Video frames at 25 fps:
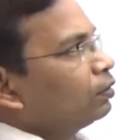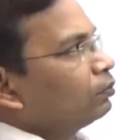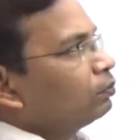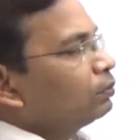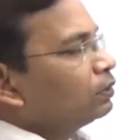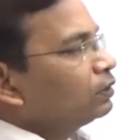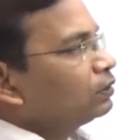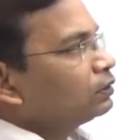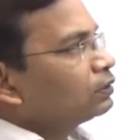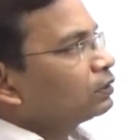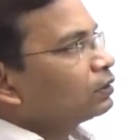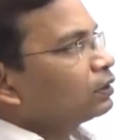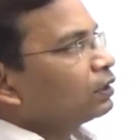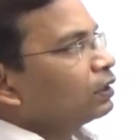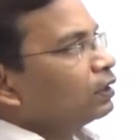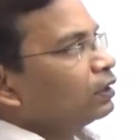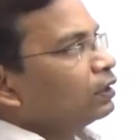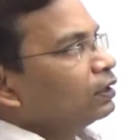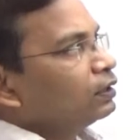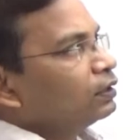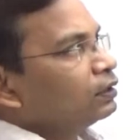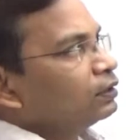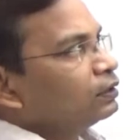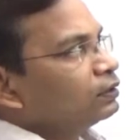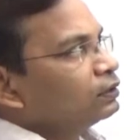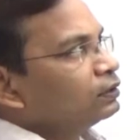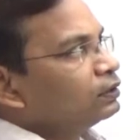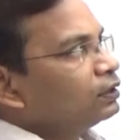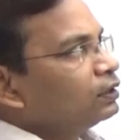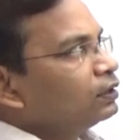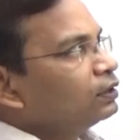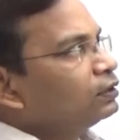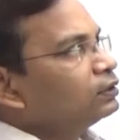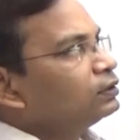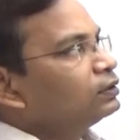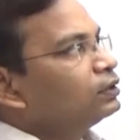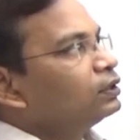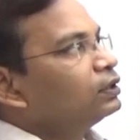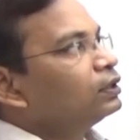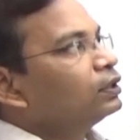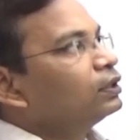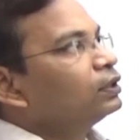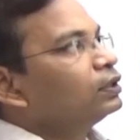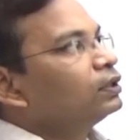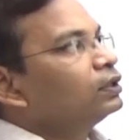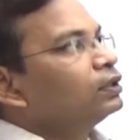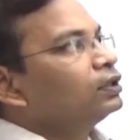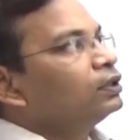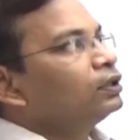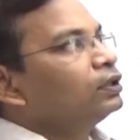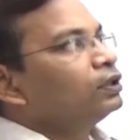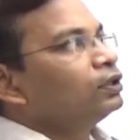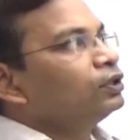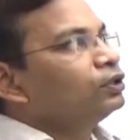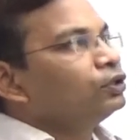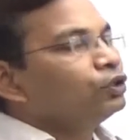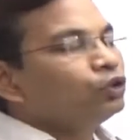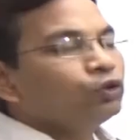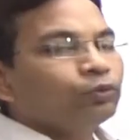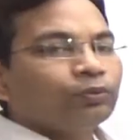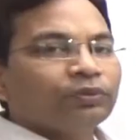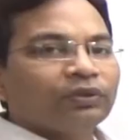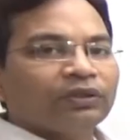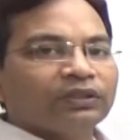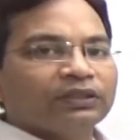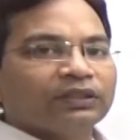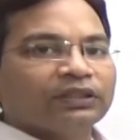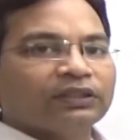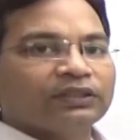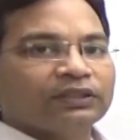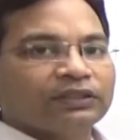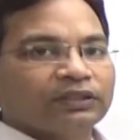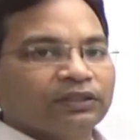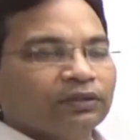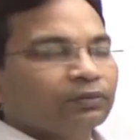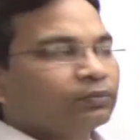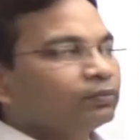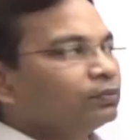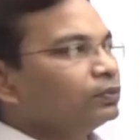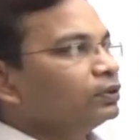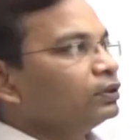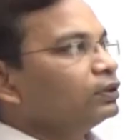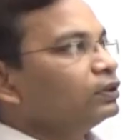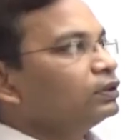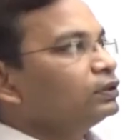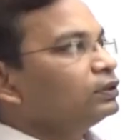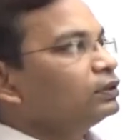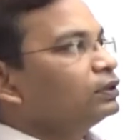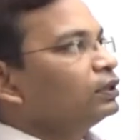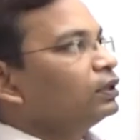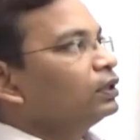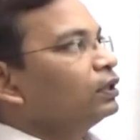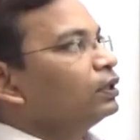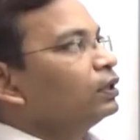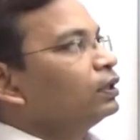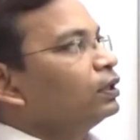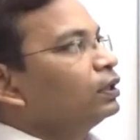Means these numeral system is